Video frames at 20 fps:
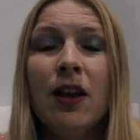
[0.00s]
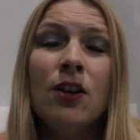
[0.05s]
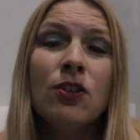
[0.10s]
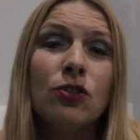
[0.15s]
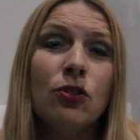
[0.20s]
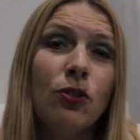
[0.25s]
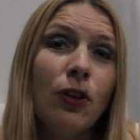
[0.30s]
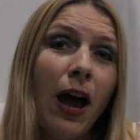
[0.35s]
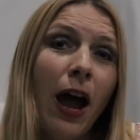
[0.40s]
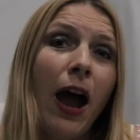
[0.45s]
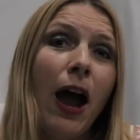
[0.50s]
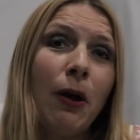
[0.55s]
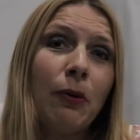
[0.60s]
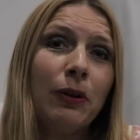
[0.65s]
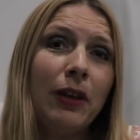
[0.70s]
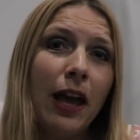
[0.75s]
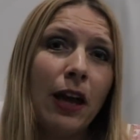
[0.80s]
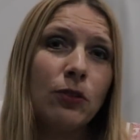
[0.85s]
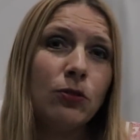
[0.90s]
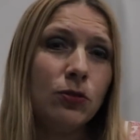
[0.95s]
So now I would
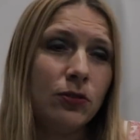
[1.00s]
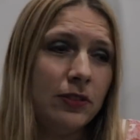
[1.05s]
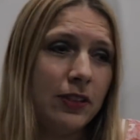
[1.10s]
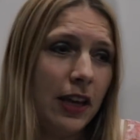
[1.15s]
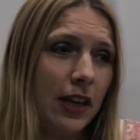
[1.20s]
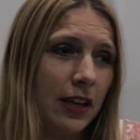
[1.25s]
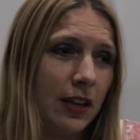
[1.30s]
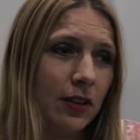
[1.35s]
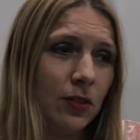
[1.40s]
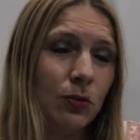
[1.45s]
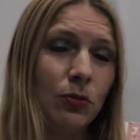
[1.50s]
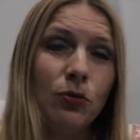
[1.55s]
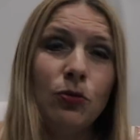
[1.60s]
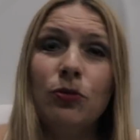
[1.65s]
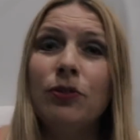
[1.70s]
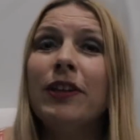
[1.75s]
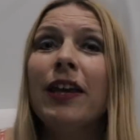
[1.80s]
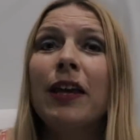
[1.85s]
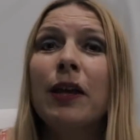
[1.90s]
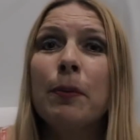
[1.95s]
like to take you to
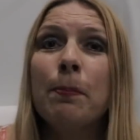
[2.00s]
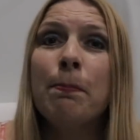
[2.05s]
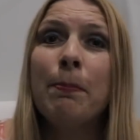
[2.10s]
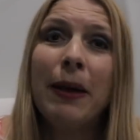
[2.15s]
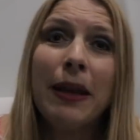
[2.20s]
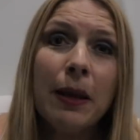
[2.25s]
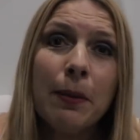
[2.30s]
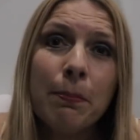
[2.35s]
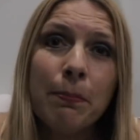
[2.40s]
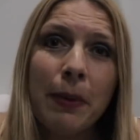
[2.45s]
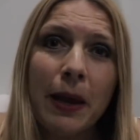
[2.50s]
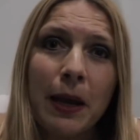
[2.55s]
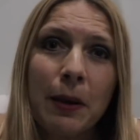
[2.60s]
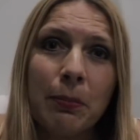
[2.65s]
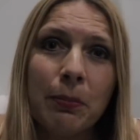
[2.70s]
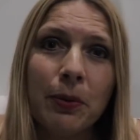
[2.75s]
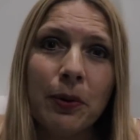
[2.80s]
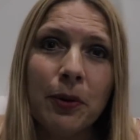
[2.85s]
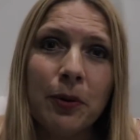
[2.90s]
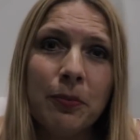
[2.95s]
take a pen and
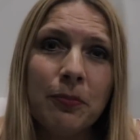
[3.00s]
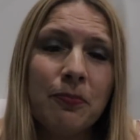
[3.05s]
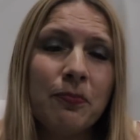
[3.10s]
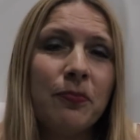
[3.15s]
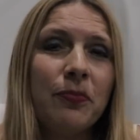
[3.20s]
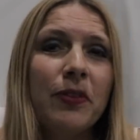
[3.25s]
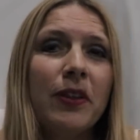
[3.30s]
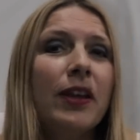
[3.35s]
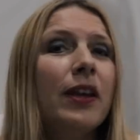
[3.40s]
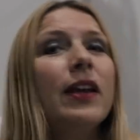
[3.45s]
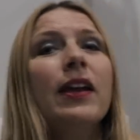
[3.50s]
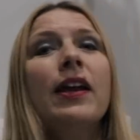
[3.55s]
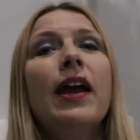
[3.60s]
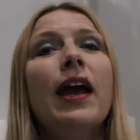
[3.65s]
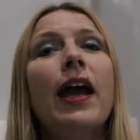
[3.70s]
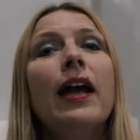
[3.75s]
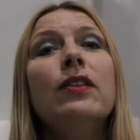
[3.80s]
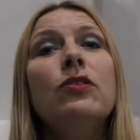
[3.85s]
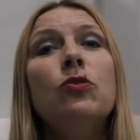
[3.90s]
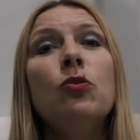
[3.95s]
paper
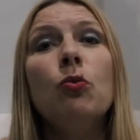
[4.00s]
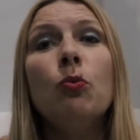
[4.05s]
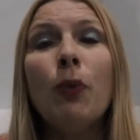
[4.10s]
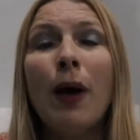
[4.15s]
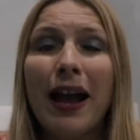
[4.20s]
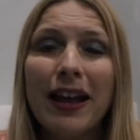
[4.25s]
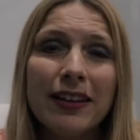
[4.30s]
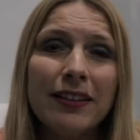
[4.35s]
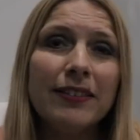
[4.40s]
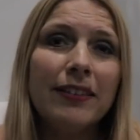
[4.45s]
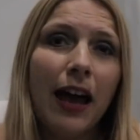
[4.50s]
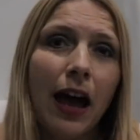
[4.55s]
and to write